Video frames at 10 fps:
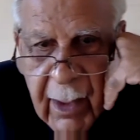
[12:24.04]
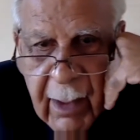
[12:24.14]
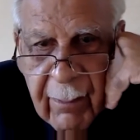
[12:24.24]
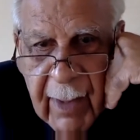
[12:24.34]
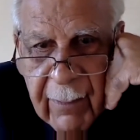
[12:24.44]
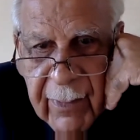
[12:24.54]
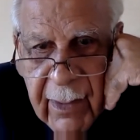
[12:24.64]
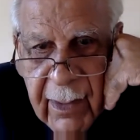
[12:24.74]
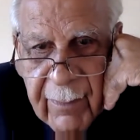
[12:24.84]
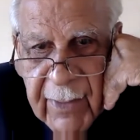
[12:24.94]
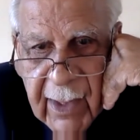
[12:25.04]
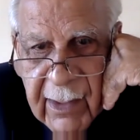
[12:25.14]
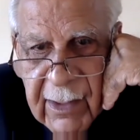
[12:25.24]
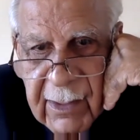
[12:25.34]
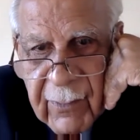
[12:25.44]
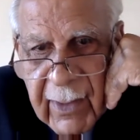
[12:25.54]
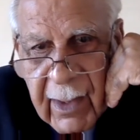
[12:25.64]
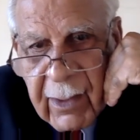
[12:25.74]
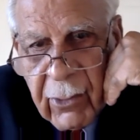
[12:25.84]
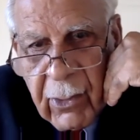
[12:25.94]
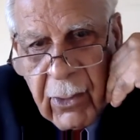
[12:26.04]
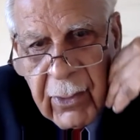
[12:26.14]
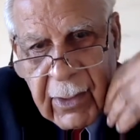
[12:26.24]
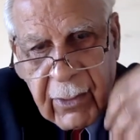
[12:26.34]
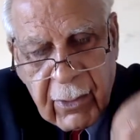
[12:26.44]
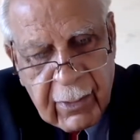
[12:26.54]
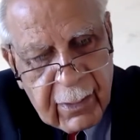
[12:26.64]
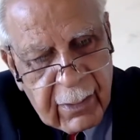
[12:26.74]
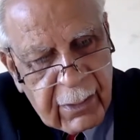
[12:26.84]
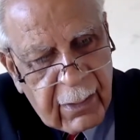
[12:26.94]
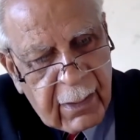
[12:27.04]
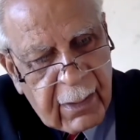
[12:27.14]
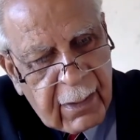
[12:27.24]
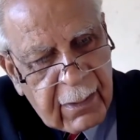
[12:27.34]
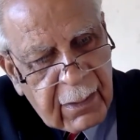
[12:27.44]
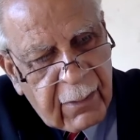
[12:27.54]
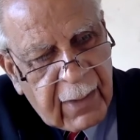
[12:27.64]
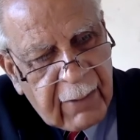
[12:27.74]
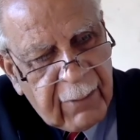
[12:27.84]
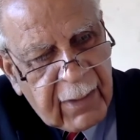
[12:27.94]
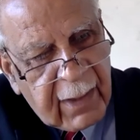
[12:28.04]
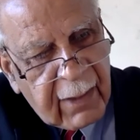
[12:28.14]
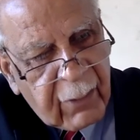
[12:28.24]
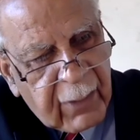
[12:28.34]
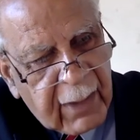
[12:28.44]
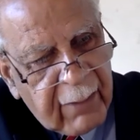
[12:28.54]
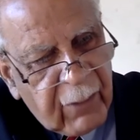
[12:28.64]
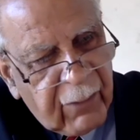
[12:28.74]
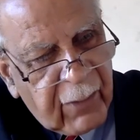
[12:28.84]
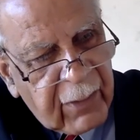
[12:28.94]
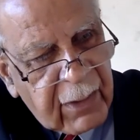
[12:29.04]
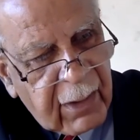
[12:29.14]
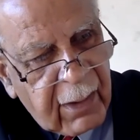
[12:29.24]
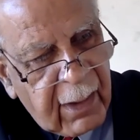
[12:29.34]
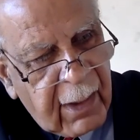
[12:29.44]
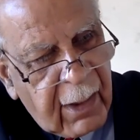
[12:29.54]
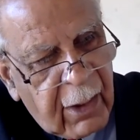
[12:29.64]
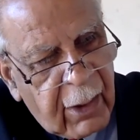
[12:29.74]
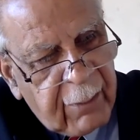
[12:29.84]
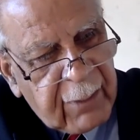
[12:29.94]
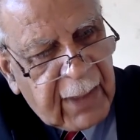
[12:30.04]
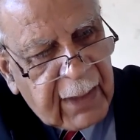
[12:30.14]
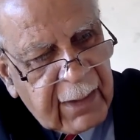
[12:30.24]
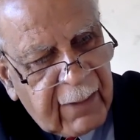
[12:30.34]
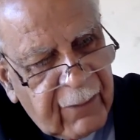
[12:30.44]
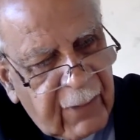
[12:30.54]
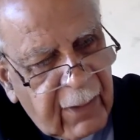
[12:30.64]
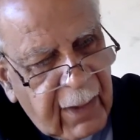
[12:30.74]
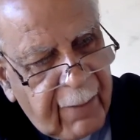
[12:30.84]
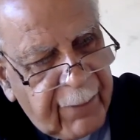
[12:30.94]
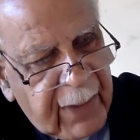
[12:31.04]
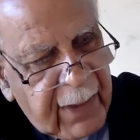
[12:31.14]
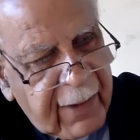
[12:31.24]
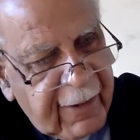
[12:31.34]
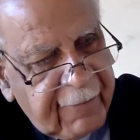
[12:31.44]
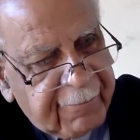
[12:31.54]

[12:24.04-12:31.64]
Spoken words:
the objectives can go on and on. So let me then quickly move on to the objectives of the companies,